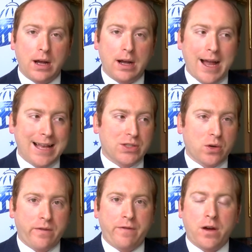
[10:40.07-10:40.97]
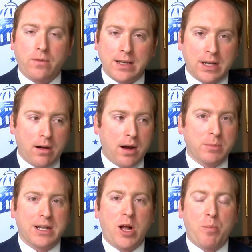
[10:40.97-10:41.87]
uh, as sort of a fundraising
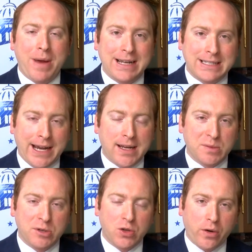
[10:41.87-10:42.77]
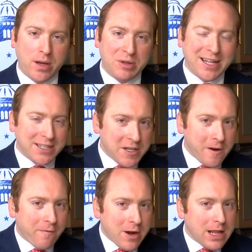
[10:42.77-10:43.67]
arm to help maintain his majority but that's a
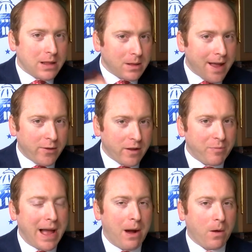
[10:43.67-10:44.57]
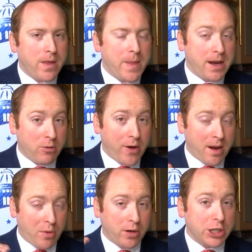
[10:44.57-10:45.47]
different level of power than the
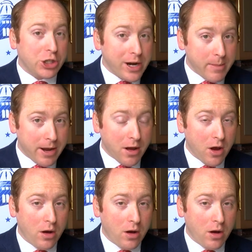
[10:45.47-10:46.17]
democratic party chairman